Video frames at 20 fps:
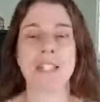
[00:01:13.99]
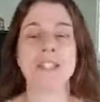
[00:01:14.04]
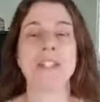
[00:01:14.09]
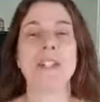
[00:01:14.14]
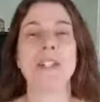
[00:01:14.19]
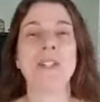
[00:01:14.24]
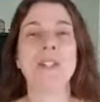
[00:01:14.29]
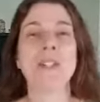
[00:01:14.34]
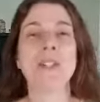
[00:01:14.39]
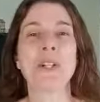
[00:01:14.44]
You
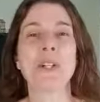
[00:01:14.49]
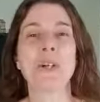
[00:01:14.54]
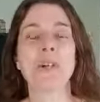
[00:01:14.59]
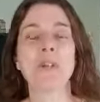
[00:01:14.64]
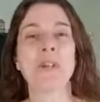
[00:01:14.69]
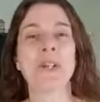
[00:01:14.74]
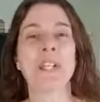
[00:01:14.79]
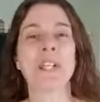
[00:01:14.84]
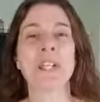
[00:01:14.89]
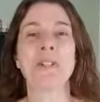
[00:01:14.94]
know, you don't
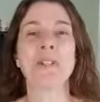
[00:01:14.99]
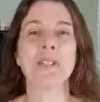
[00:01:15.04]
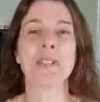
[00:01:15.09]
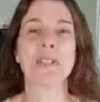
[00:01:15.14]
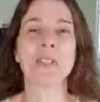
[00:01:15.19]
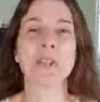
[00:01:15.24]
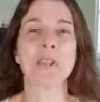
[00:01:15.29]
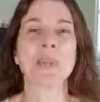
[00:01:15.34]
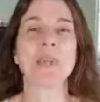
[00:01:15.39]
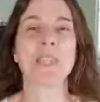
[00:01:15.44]
want to use
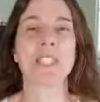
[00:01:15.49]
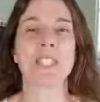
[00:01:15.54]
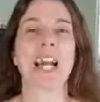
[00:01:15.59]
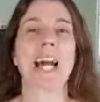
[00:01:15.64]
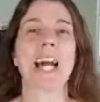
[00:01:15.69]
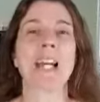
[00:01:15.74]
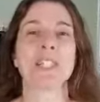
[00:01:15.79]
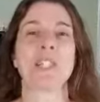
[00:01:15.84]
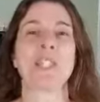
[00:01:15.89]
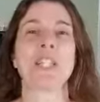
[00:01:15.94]
tools that
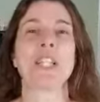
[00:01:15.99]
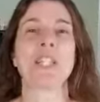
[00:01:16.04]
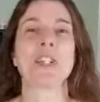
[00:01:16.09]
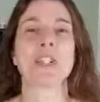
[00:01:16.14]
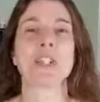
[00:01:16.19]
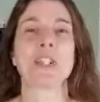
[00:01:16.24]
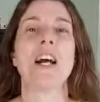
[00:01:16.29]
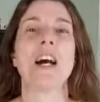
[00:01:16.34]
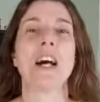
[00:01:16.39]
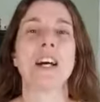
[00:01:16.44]
actually
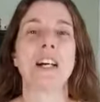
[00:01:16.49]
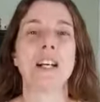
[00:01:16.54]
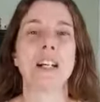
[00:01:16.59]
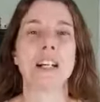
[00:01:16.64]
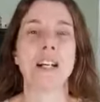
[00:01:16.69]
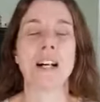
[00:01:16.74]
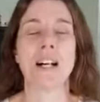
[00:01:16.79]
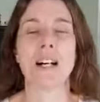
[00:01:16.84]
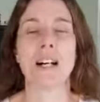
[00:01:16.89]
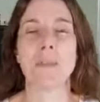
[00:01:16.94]
are not
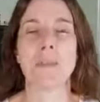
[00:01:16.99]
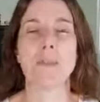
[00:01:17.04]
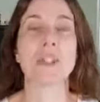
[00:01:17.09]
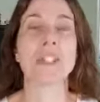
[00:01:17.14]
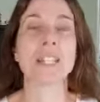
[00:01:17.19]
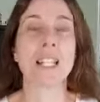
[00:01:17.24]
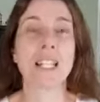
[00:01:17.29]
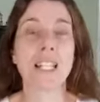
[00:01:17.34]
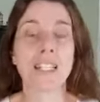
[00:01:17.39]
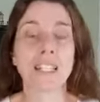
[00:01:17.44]

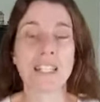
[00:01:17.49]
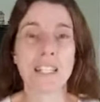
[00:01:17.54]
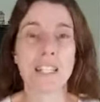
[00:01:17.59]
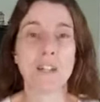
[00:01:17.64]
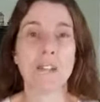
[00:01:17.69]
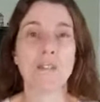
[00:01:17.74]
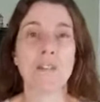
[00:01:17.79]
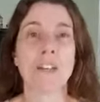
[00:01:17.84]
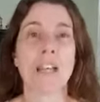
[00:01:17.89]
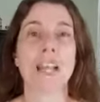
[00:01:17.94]

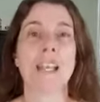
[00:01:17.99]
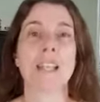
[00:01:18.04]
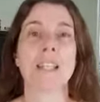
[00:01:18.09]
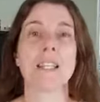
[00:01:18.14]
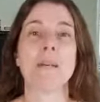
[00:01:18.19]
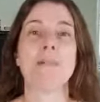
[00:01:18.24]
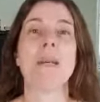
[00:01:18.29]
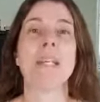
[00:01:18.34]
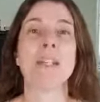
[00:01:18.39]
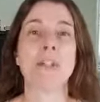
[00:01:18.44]
productive and
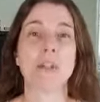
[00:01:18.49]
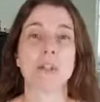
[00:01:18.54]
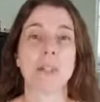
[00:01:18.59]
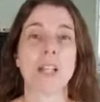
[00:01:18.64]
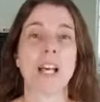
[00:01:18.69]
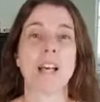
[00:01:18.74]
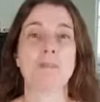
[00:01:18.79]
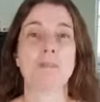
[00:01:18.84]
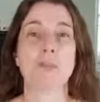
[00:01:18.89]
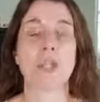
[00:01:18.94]
that make your
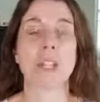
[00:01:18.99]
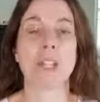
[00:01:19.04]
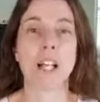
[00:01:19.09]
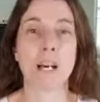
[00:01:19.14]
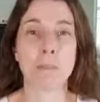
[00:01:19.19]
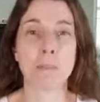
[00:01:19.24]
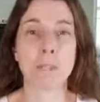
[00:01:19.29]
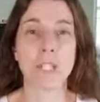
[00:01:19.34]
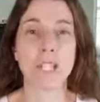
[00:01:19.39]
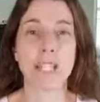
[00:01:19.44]
life more
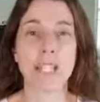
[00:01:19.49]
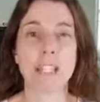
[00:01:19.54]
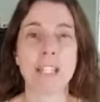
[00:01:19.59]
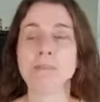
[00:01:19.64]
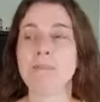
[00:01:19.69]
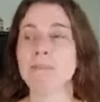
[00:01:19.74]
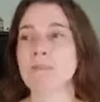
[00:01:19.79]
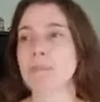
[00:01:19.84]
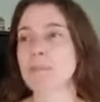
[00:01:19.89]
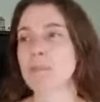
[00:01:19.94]
complicated.